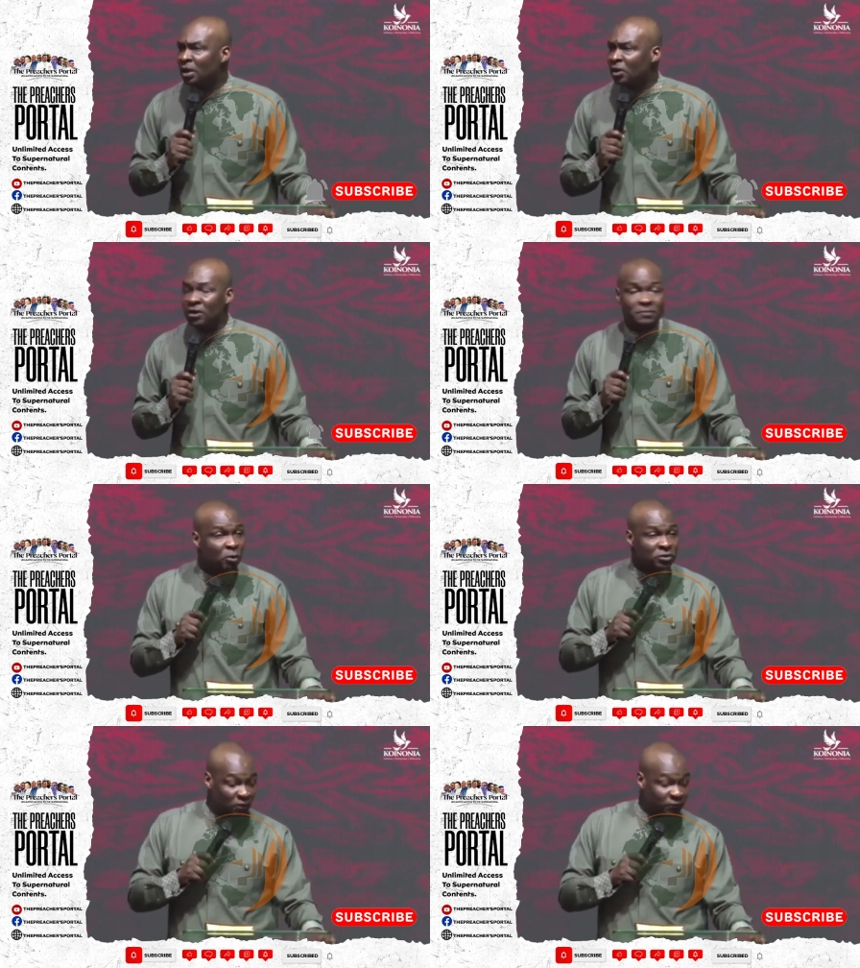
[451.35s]
Because
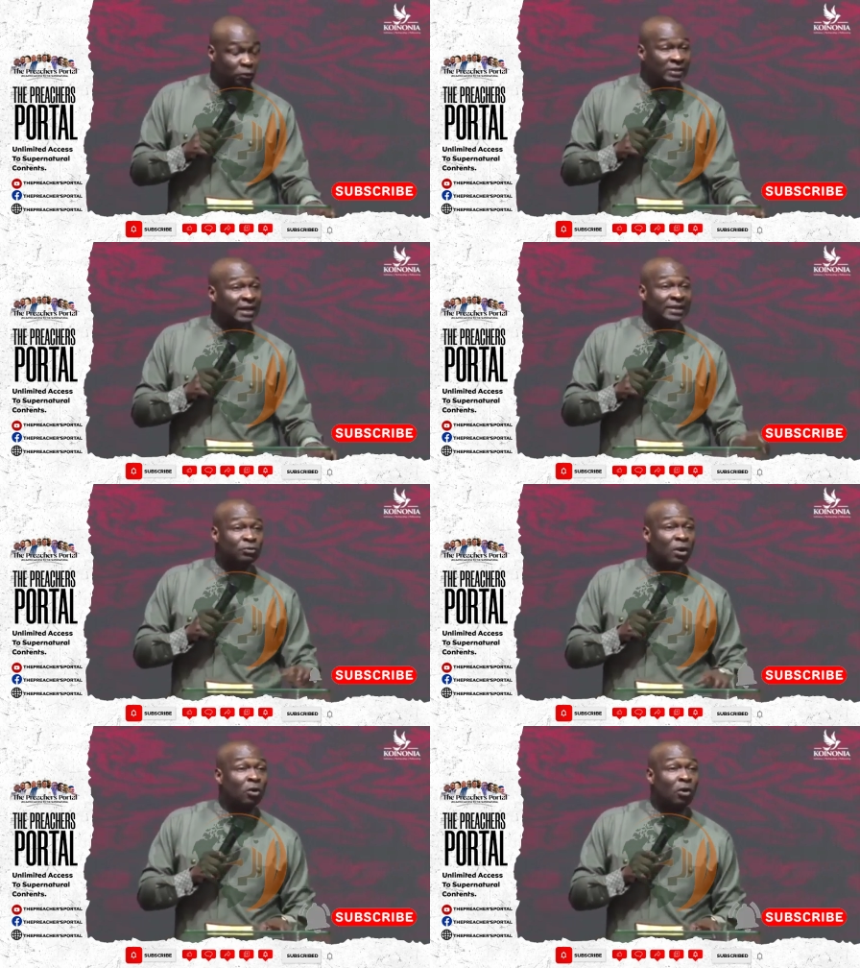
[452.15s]
most of you, that
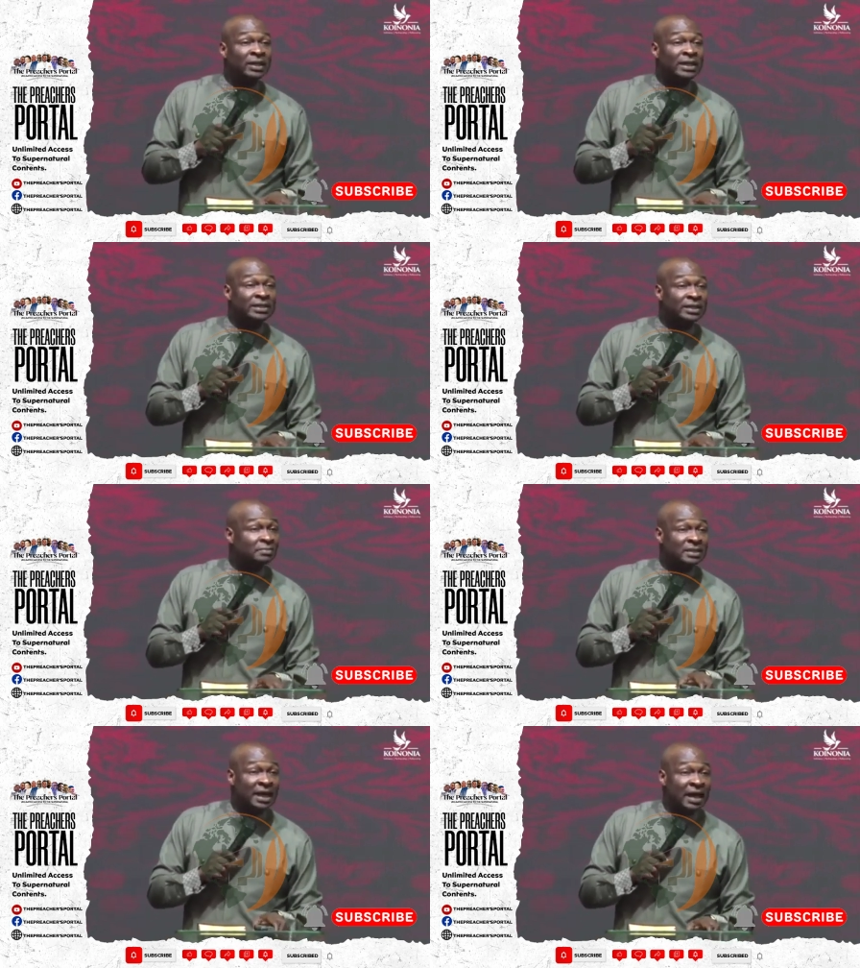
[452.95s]
thing you are calling a
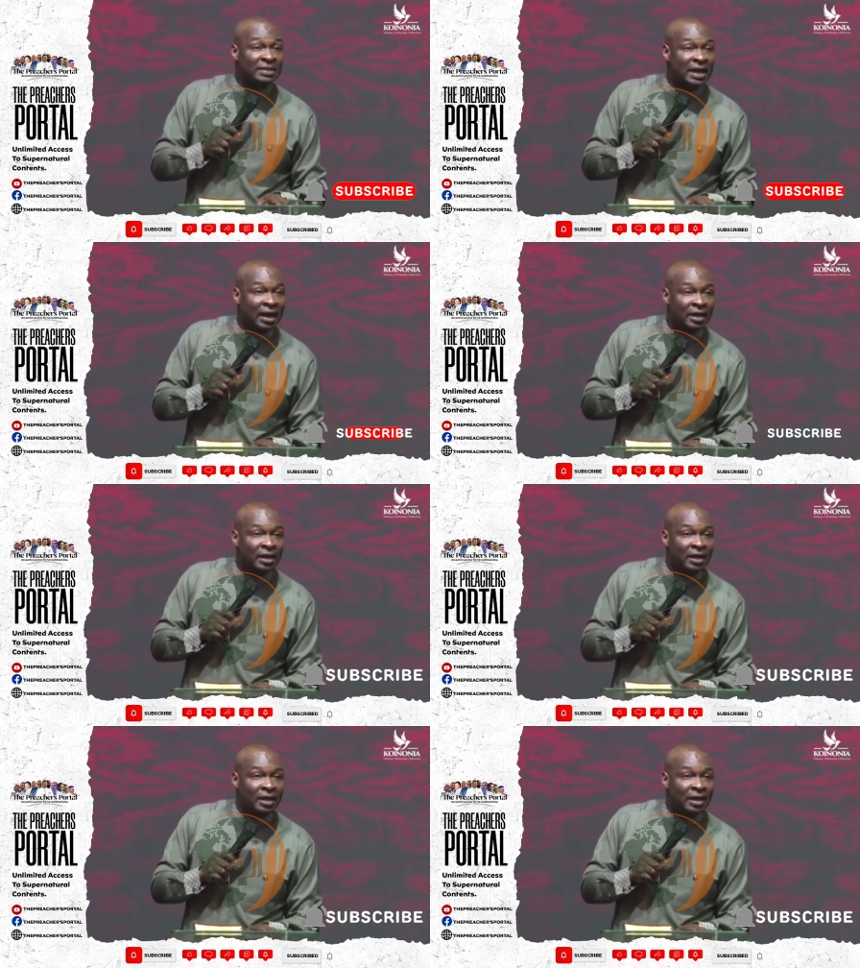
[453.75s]
dream is an attack.